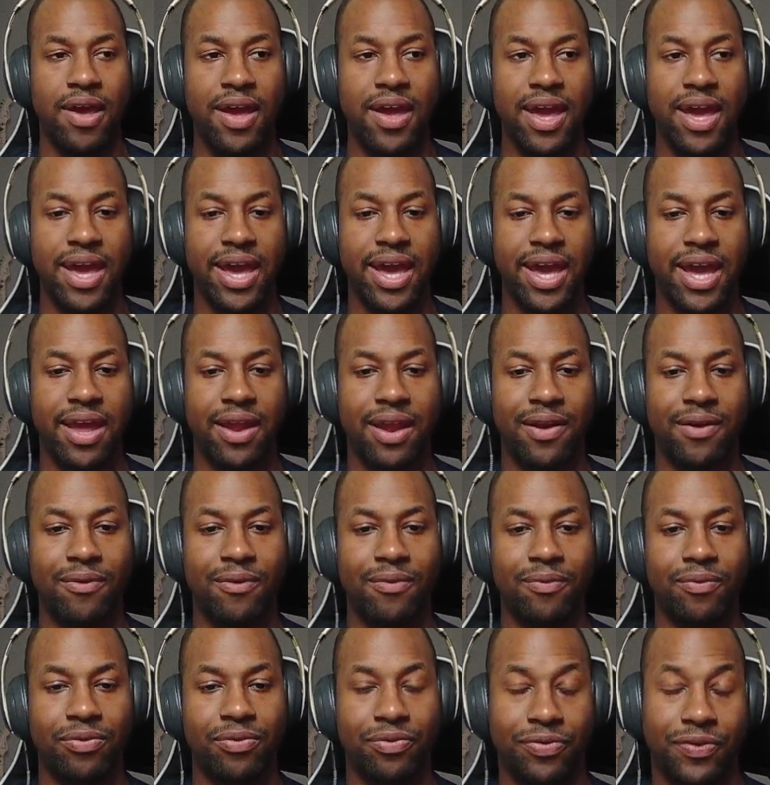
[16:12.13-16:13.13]

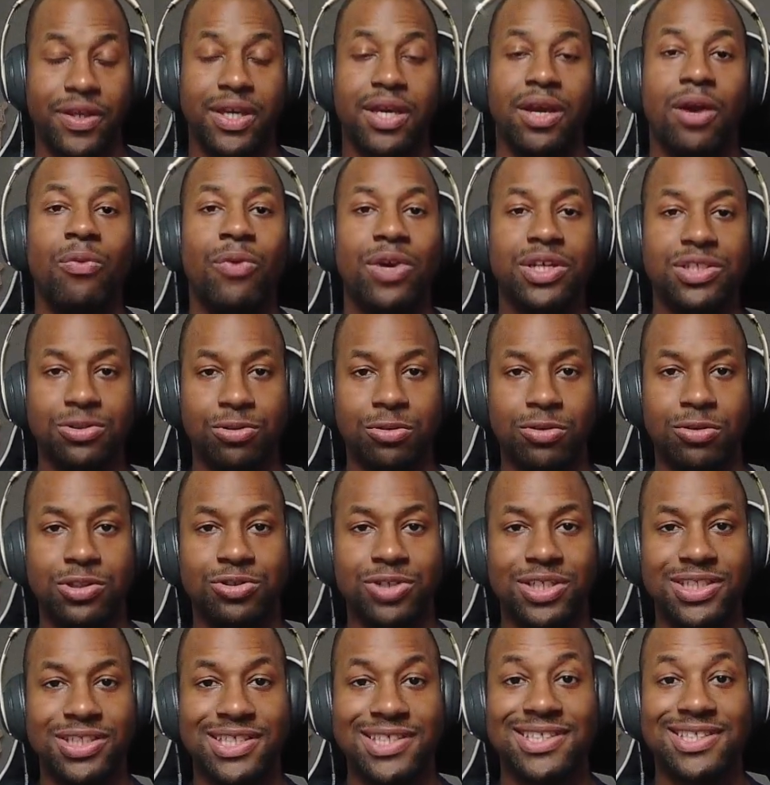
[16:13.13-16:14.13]
And the original
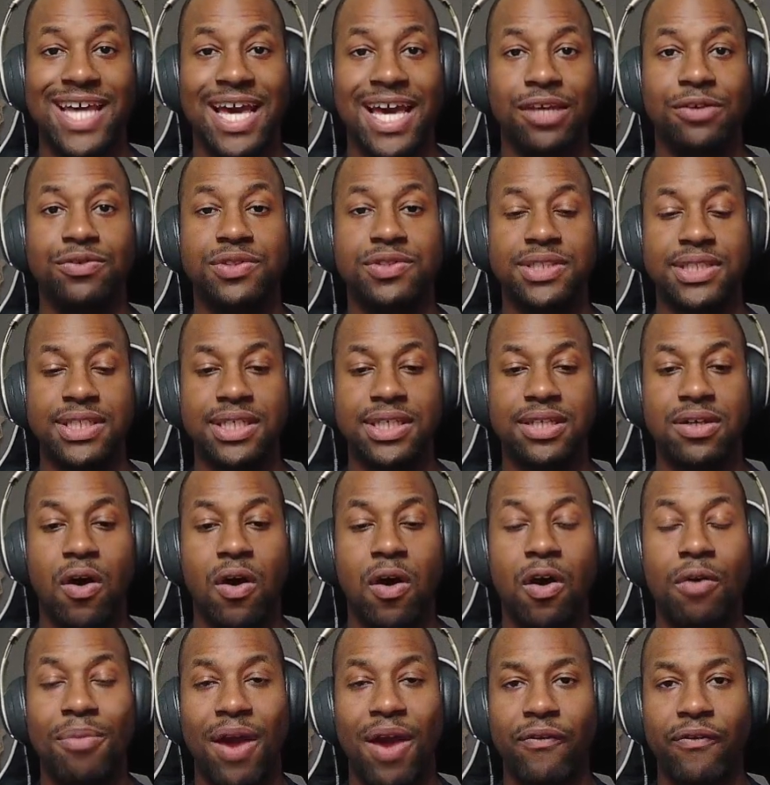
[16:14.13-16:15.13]
addresses that you see
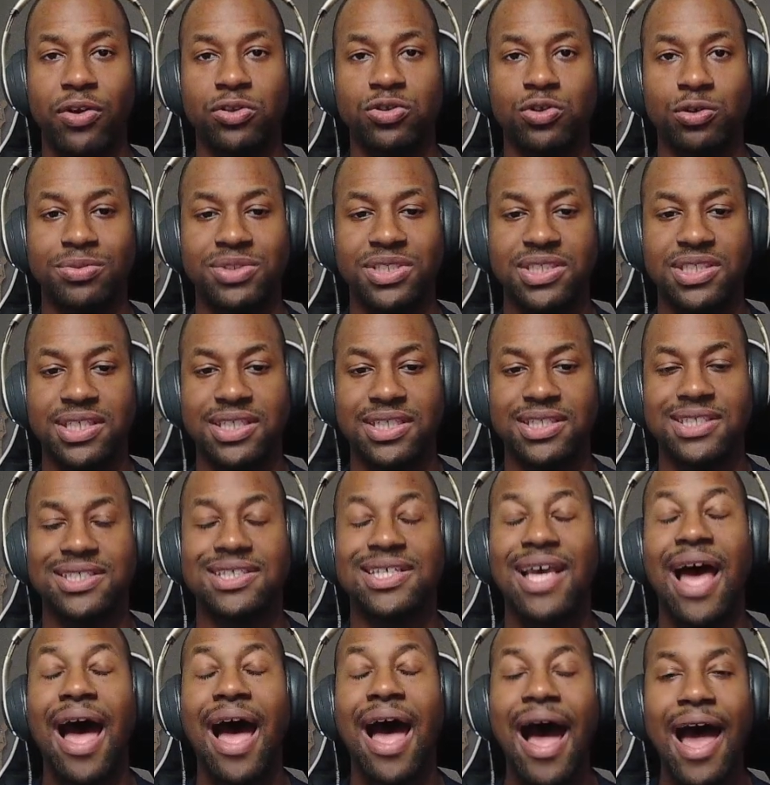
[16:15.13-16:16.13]
on my virtual machines,
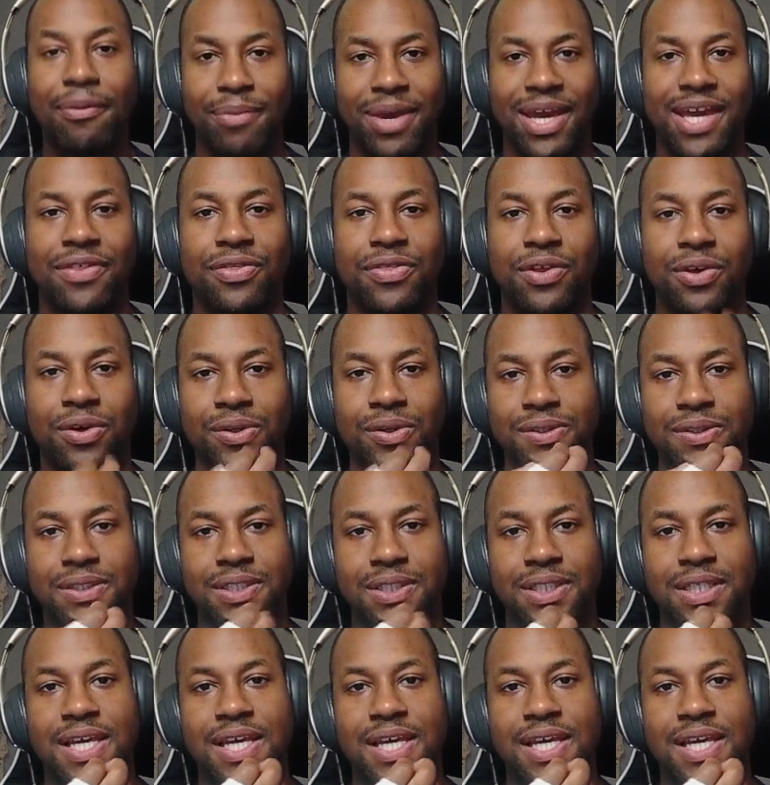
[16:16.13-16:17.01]
I made those.